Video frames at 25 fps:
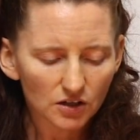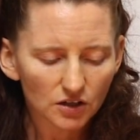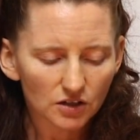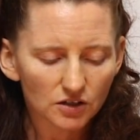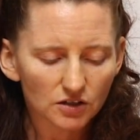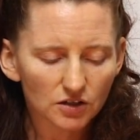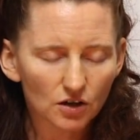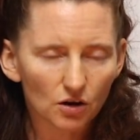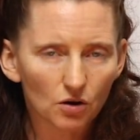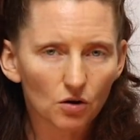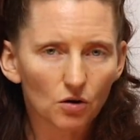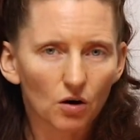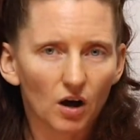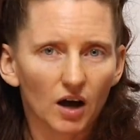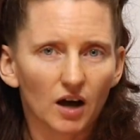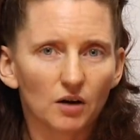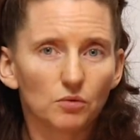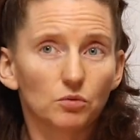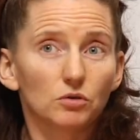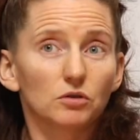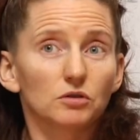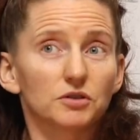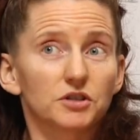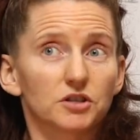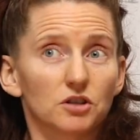So I
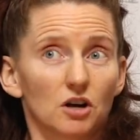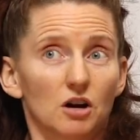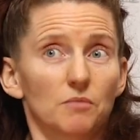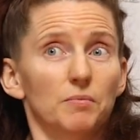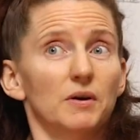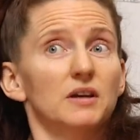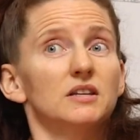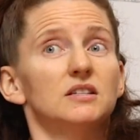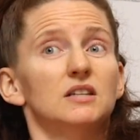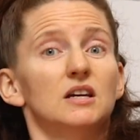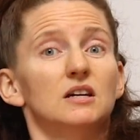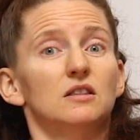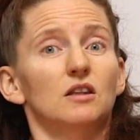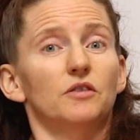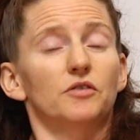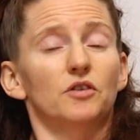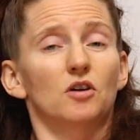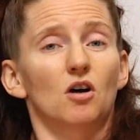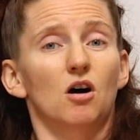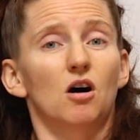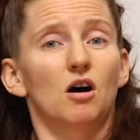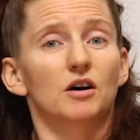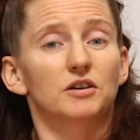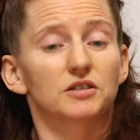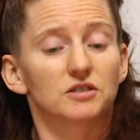will start by saying that the
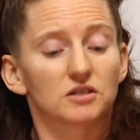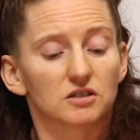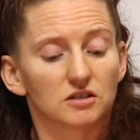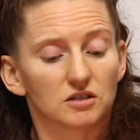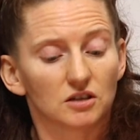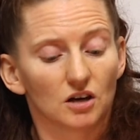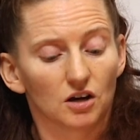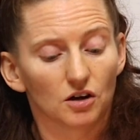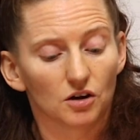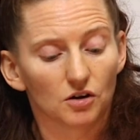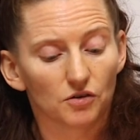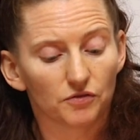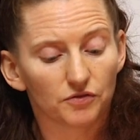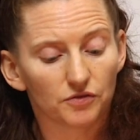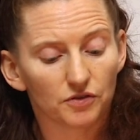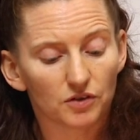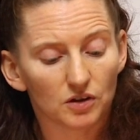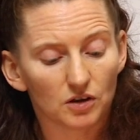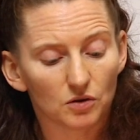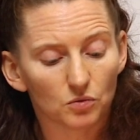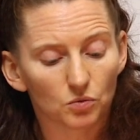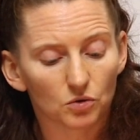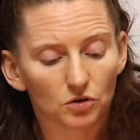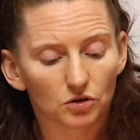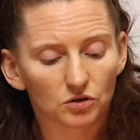costs of
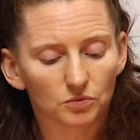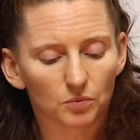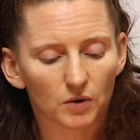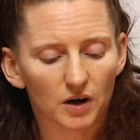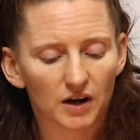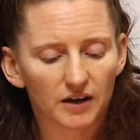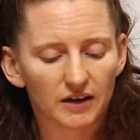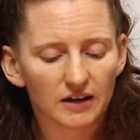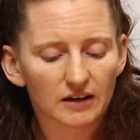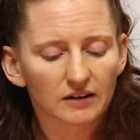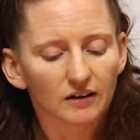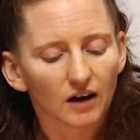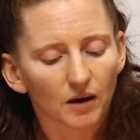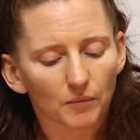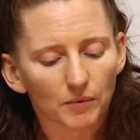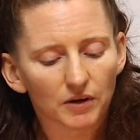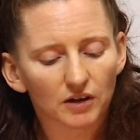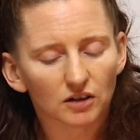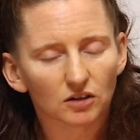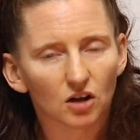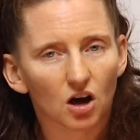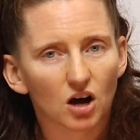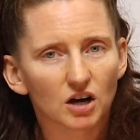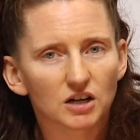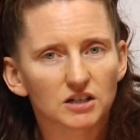the worldwide economic
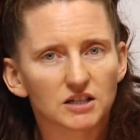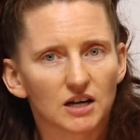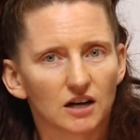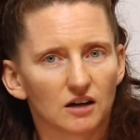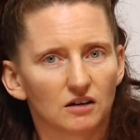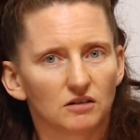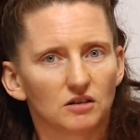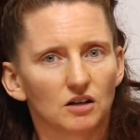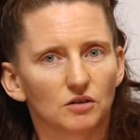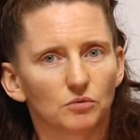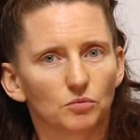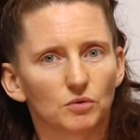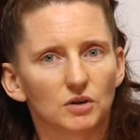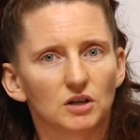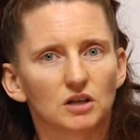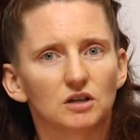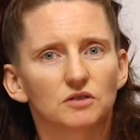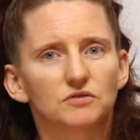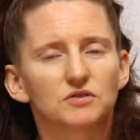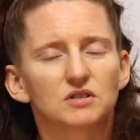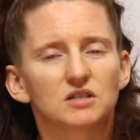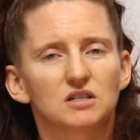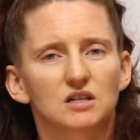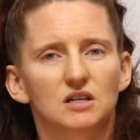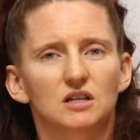lockdown that we have
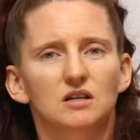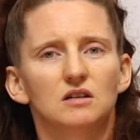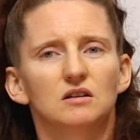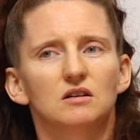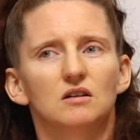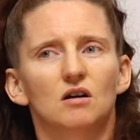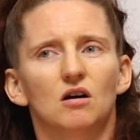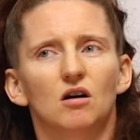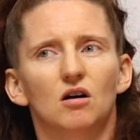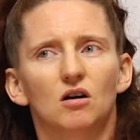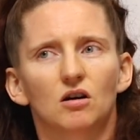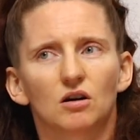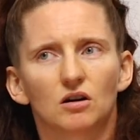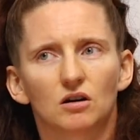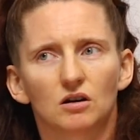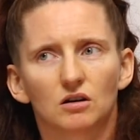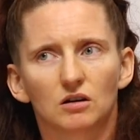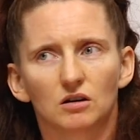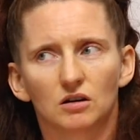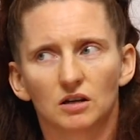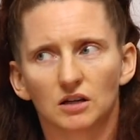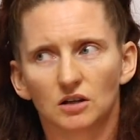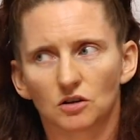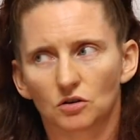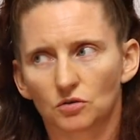seen
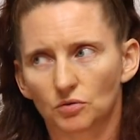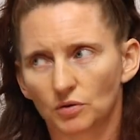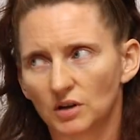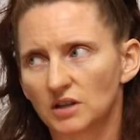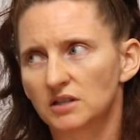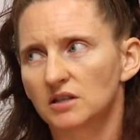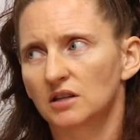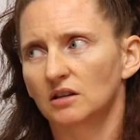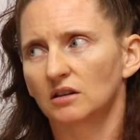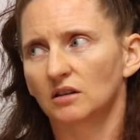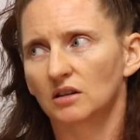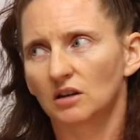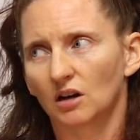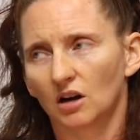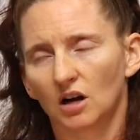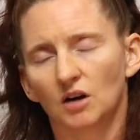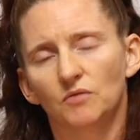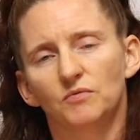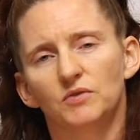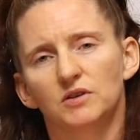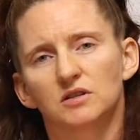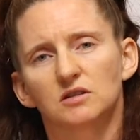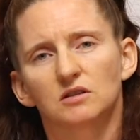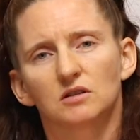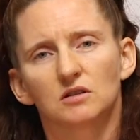are increasingly
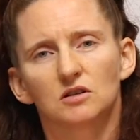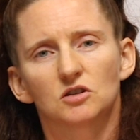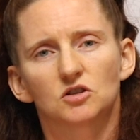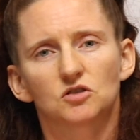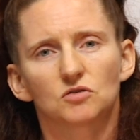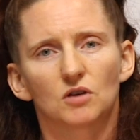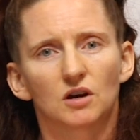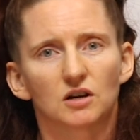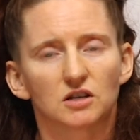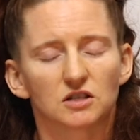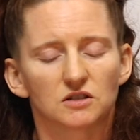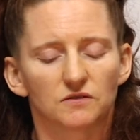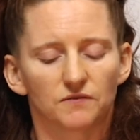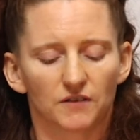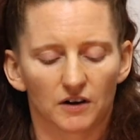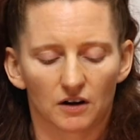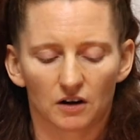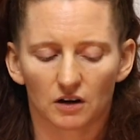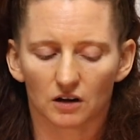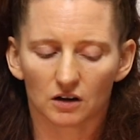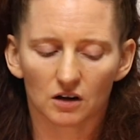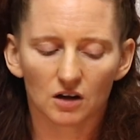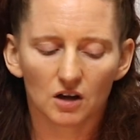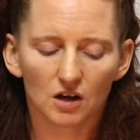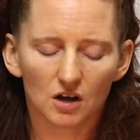obviously stratospheric.
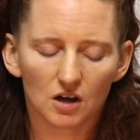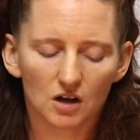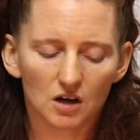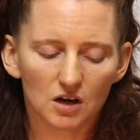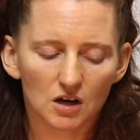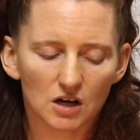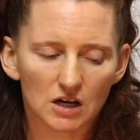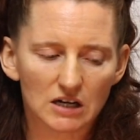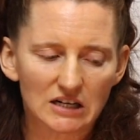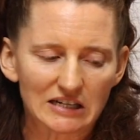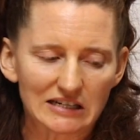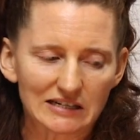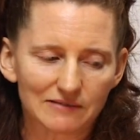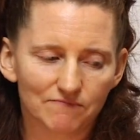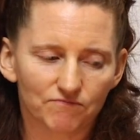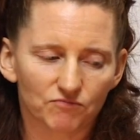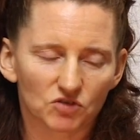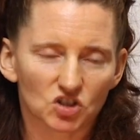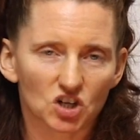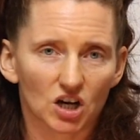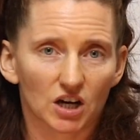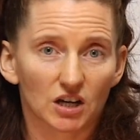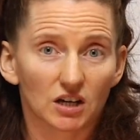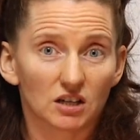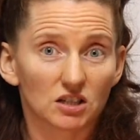
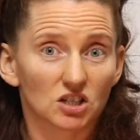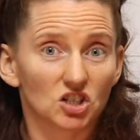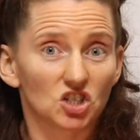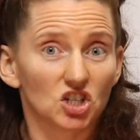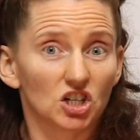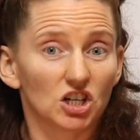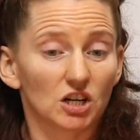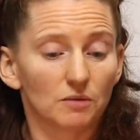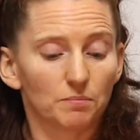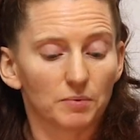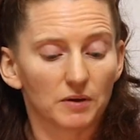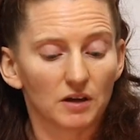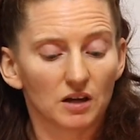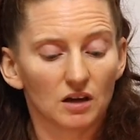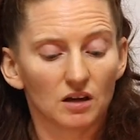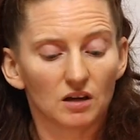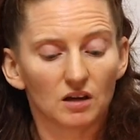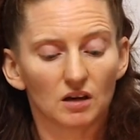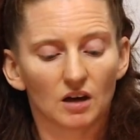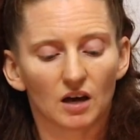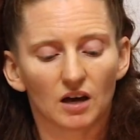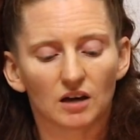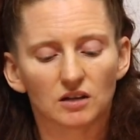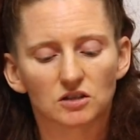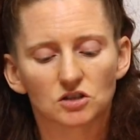China's
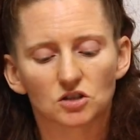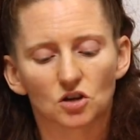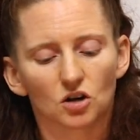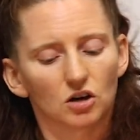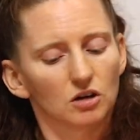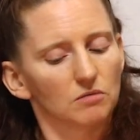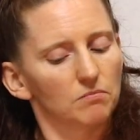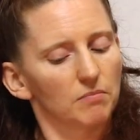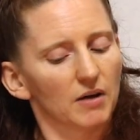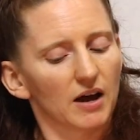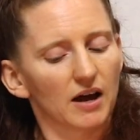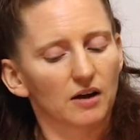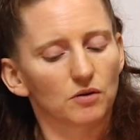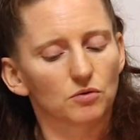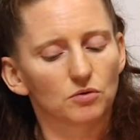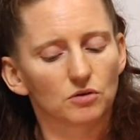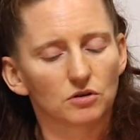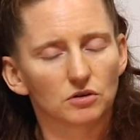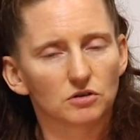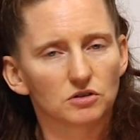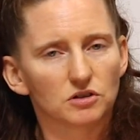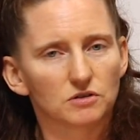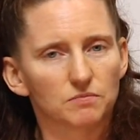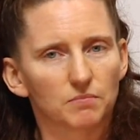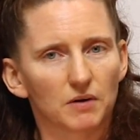GDP has gone
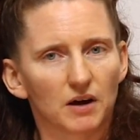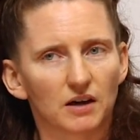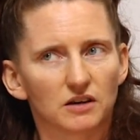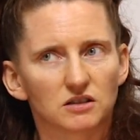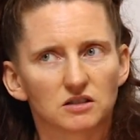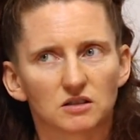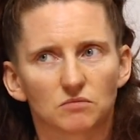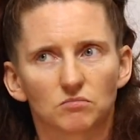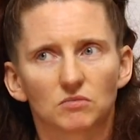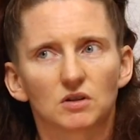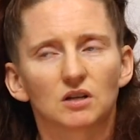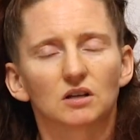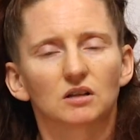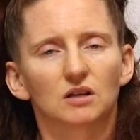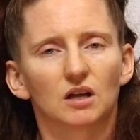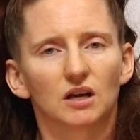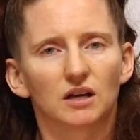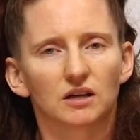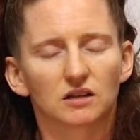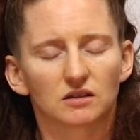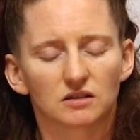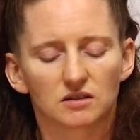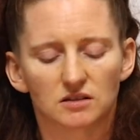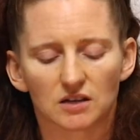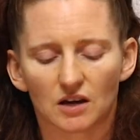backwards by something
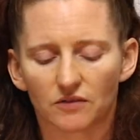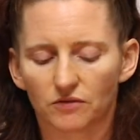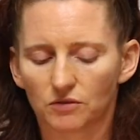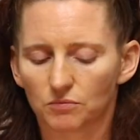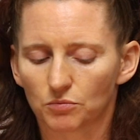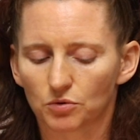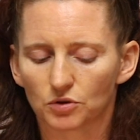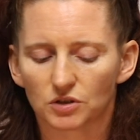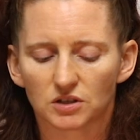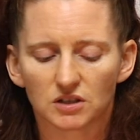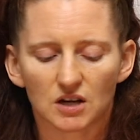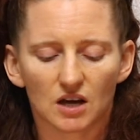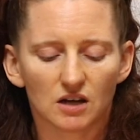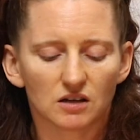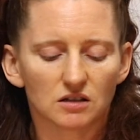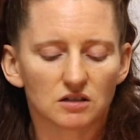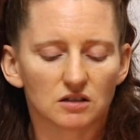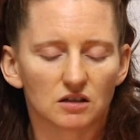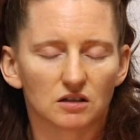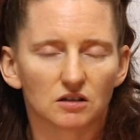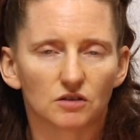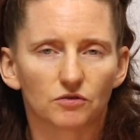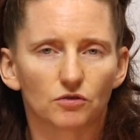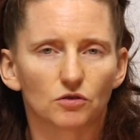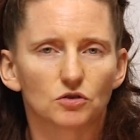like 7%
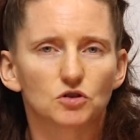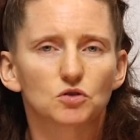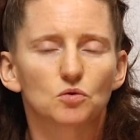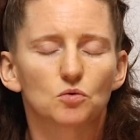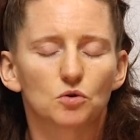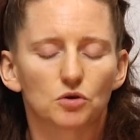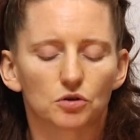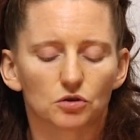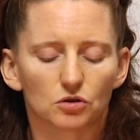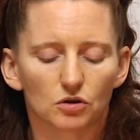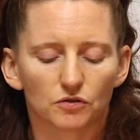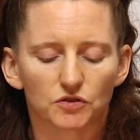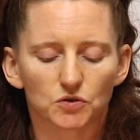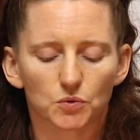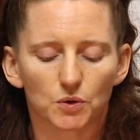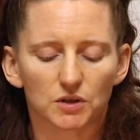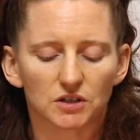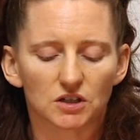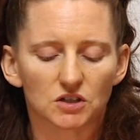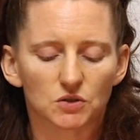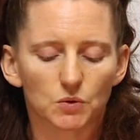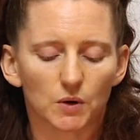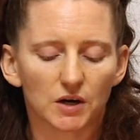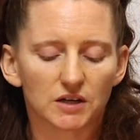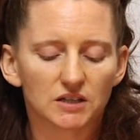in the first quarter of
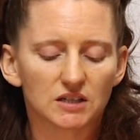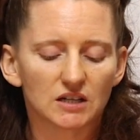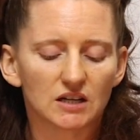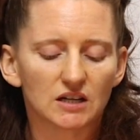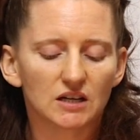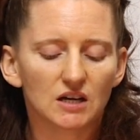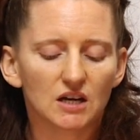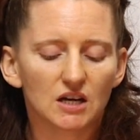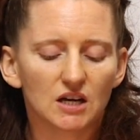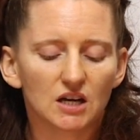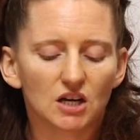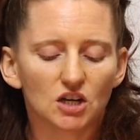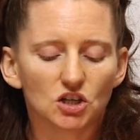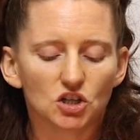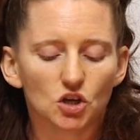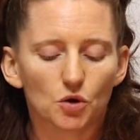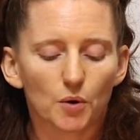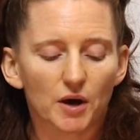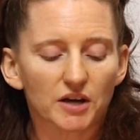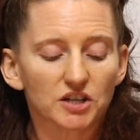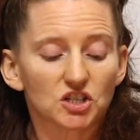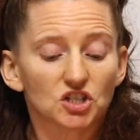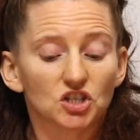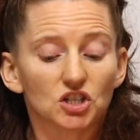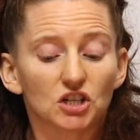2020.
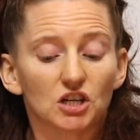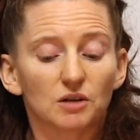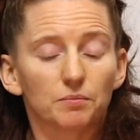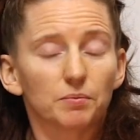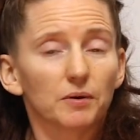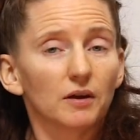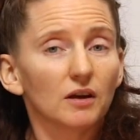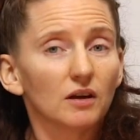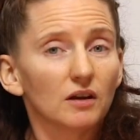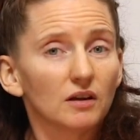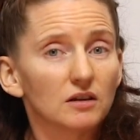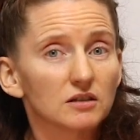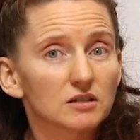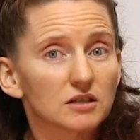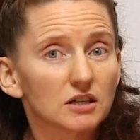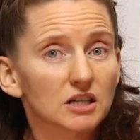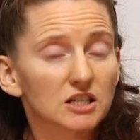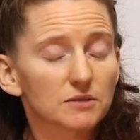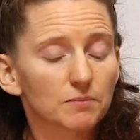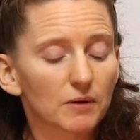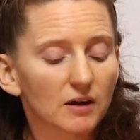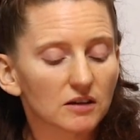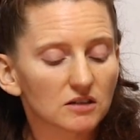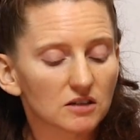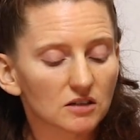US GDP is
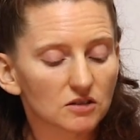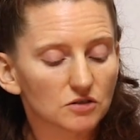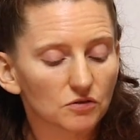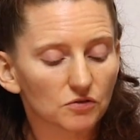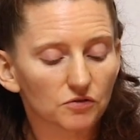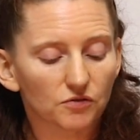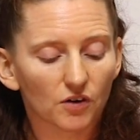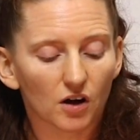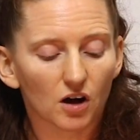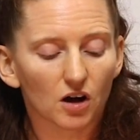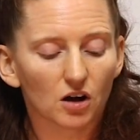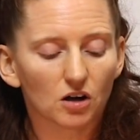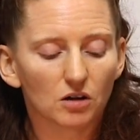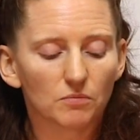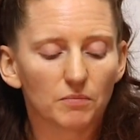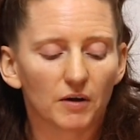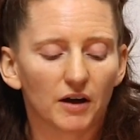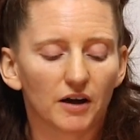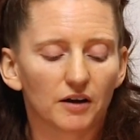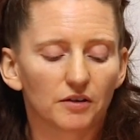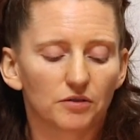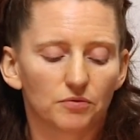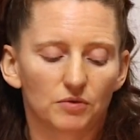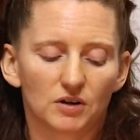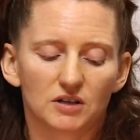expected to fall
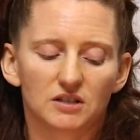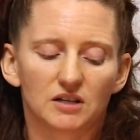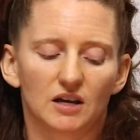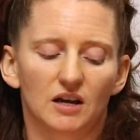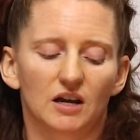by 3 to